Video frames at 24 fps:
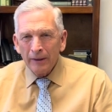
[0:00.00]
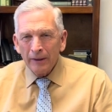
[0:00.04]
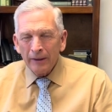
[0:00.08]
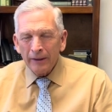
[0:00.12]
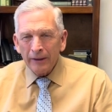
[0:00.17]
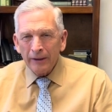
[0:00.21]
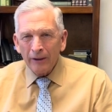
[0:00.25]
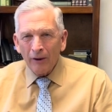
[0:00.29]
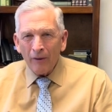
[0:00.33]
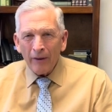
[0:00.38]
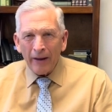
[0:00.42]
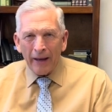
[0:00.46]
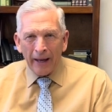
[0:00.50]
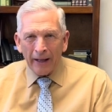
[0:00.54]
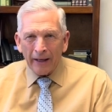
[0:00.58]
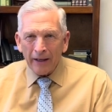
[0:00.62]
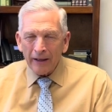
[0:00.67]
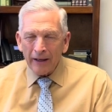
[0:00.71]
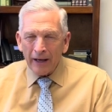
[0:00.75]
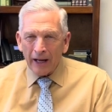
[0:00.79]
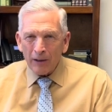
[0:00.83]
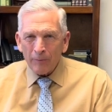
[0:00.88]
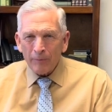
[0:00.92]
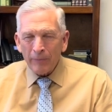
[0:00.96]
You know, Hannah
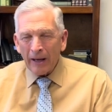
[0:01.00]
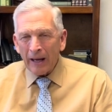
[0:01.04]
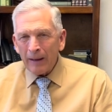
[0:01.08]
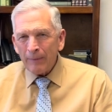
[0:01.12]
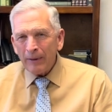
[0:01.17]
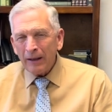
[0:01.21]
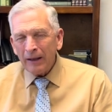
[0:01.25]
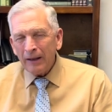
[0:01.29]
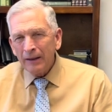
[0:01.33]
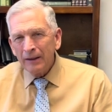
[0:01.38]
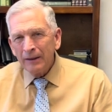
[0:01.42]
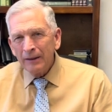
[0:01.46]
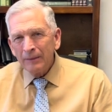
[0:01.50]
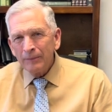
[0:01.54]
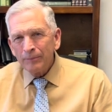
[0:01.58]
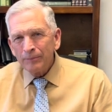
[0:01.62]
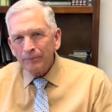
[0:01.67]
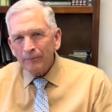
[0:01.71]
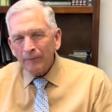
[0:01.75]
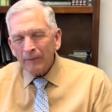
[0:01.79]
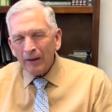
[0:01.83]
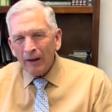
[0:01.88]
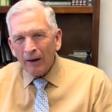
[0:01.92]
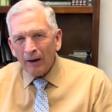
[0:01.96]
got a baby.
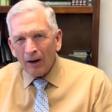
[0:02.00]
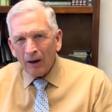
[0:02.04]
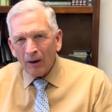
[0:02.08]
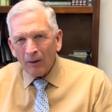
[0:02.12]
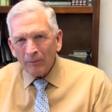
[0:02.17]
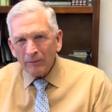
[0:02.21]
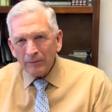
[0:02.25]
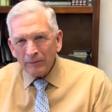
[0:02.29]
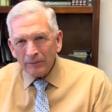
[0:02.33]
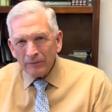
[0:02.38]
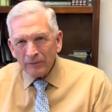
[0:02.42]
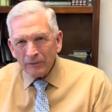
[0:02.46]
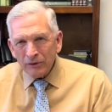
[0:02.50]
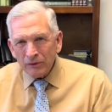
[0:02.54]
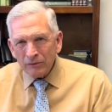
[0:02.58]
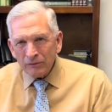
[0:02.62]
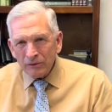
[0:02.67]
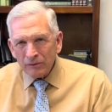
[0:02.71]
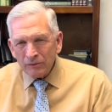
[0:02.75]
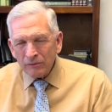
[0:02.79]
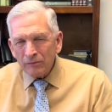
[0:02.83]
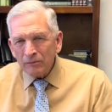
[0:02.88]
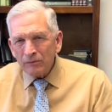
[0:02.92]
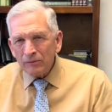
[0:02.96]

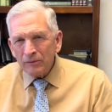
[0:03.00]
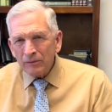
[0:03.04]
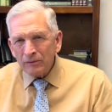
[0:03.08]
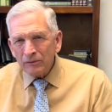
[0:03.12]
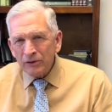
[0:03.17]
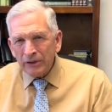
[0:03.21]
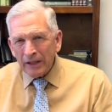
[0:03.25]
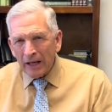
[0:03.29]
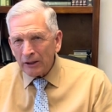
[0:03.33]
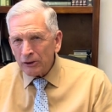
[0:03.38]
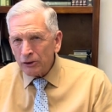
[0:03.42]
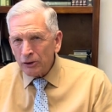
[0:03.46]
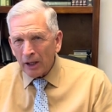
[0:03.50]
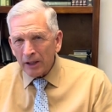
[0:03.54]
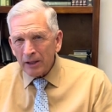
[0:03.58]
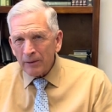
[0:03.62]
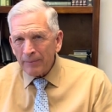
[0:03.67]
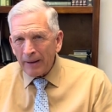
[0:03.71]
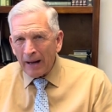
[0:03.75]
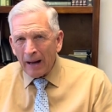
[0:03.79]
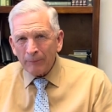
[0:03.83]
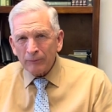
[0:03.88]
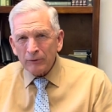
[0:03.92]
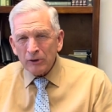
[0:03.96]
Um, John the
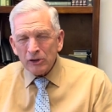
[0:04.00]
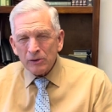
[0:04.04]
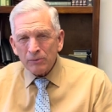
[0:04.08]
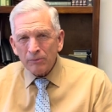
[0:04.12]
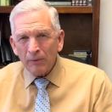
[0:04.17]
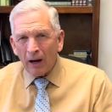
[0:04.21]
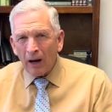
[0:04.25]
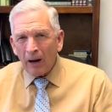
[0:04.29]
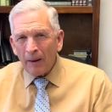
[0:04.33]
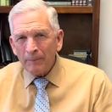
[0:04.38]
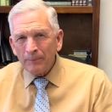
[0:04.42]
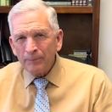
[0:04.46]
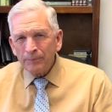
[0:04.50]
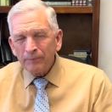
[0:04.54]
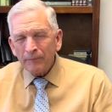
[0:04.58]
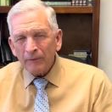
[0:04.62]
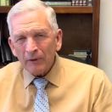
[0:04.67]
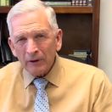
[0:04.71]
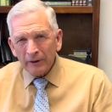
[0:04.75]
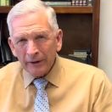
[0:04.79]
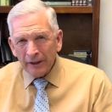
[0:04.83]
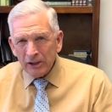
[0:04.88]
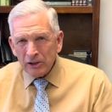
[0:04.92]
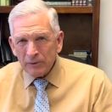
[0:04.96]
Baptist's mom,
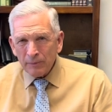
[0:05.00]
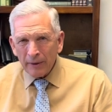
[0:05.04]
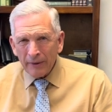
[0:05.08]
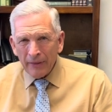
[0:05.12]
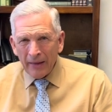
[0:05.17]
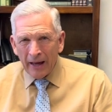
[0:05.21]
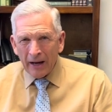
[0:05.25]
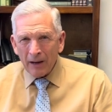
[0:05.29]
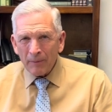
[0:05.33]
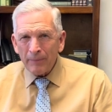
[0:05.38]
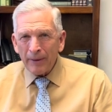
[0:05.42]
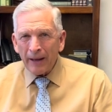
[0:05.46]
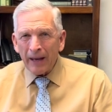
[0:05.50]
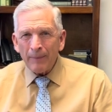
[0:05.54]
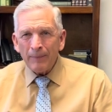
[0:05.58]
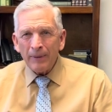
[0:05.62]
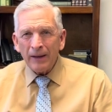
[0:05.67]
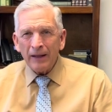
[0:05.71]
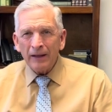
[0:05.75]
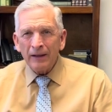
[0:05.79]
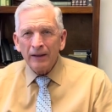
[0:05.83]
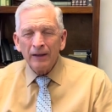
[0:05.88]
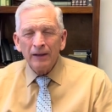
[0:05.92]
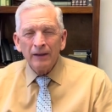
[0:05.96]
Elizabeth, had a
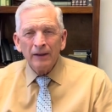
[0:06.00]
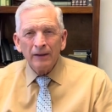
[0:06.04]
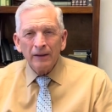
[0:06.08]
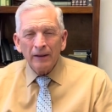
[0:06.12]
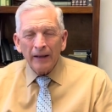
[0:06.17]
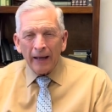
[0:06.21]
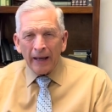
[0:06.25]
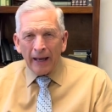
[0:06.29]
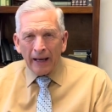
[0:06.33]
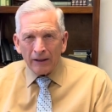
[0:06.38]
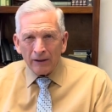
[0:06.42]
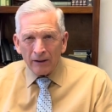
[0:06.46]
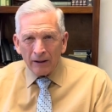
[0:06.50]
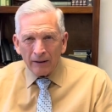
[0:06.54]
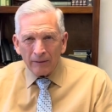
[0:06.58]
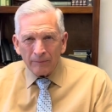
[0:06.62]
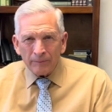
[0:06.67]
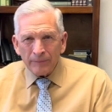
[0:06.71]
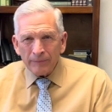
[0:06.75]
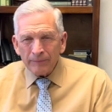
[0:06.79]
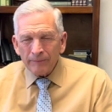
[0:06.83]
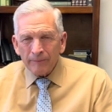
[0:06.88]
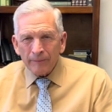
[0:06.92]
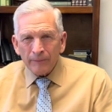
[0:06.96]
baby. Uh,
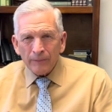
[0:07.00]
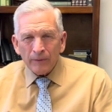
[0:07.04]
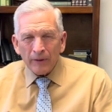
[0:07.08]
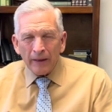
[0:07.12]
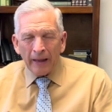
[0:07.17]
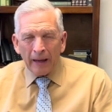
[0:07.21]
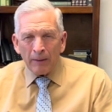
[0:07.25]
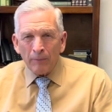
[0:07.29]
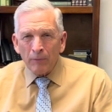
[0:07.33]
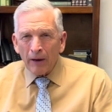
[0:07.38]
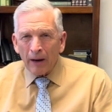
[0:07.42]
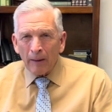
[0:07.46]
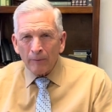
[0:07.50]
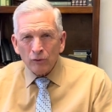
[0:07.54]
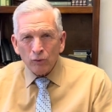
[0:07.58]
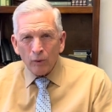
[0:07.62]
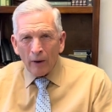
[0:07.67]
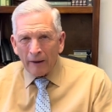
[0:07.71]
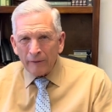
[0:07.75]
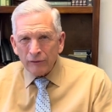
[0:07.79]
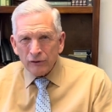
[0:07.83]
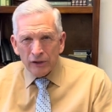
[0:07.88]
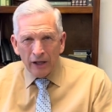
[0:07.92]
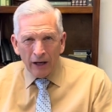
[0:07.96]
Abraham's
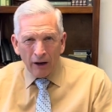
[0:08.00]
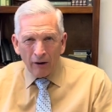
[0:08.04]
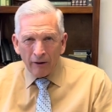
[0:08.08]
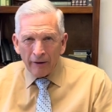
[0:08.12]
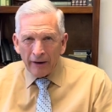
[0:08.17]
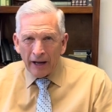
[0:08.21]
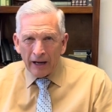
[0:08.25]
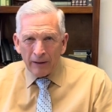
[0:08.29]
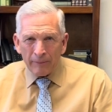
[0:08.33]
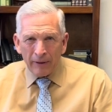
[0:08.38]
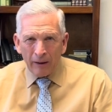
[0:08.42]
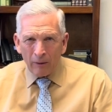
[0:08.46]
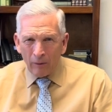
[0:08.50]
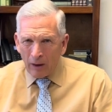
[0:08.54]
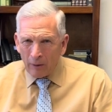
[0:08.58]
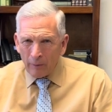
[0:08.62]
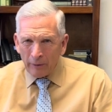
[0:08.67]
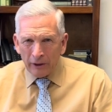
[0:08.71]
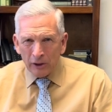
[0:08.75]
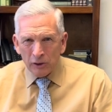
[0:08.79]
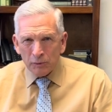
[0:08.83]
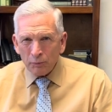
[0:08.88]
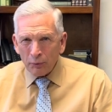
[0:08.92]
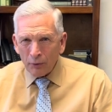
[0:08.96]
wife, Sarah, got a baby. Why don't we
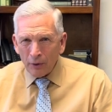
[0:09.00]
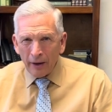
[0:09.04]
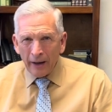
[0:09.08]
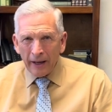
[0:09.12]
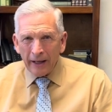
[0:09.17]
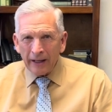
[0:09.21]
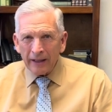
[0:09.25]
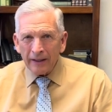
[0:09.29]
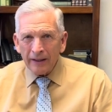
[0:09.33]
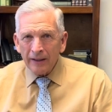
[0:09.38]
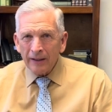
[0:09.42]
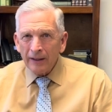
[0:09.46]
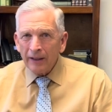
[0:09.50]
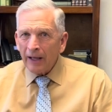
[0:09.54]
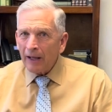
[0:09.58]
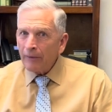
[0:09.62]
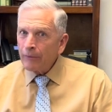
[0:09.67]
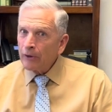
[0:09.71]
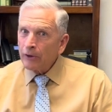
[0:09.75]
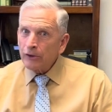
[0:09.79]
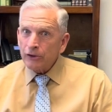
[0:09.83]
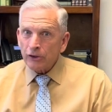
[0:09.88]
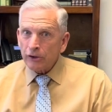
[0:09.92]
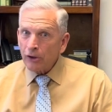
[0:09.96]
just pray? And, and
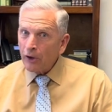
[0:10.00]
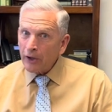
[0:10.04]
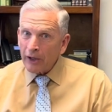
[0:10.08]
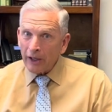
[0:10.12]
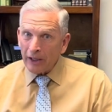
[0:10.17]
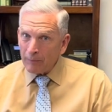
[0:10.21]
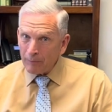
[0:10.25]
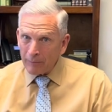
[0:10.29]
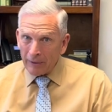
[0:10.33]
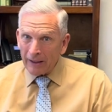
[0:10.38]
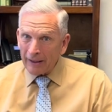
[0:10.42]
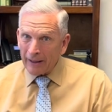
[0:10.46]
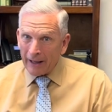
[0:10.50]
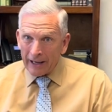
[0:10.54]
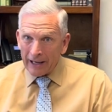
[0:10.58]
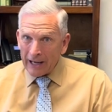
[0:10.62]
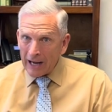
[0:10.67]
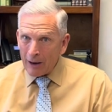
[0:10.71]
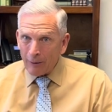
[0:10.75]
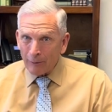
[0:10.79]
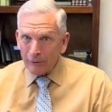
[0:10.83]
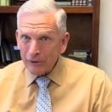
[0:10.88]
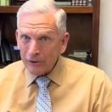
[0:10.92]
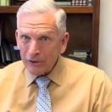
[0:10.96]
they're just looking at me like
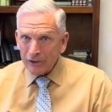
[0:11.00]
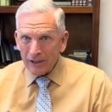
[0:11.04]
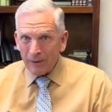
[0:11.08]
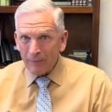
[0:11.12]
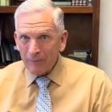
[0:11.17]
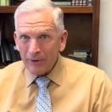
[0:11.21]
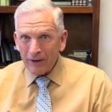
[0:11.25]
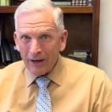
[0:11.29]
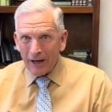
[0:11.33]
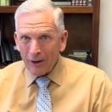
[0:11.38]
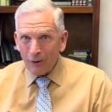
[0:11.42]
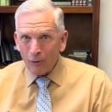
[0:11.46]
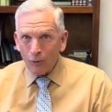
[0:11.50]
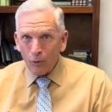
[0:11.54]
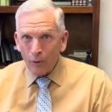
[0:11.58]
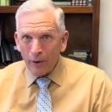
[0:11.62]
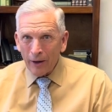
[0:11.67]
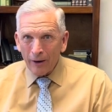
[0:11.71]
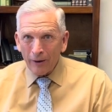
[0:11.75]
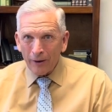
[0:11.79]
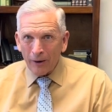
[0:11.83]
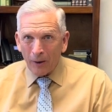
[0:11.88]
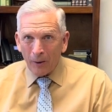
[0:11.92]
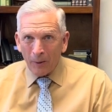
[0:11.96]
I was some kind of
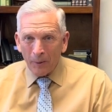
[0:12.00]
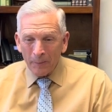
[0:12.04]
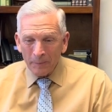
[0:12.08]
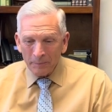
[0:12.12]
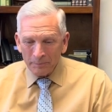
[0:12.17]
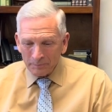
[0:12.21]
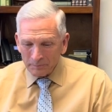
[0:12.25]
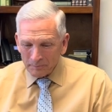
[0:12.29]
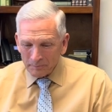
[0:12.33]
weirdo.